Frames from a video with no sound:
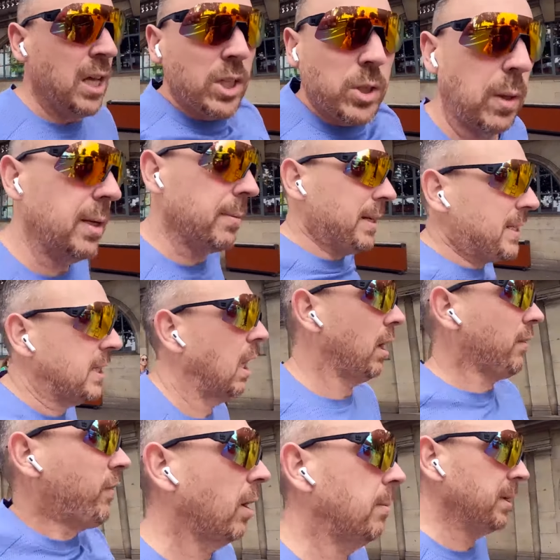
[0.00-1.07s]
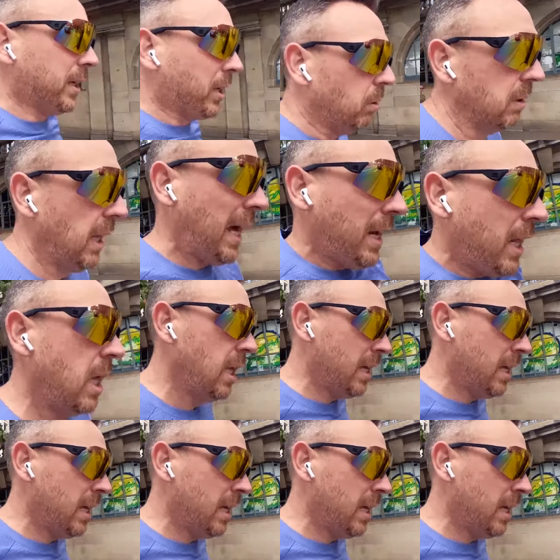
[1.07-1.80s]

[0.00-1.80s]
20 minutes hard, 5 minute cool down.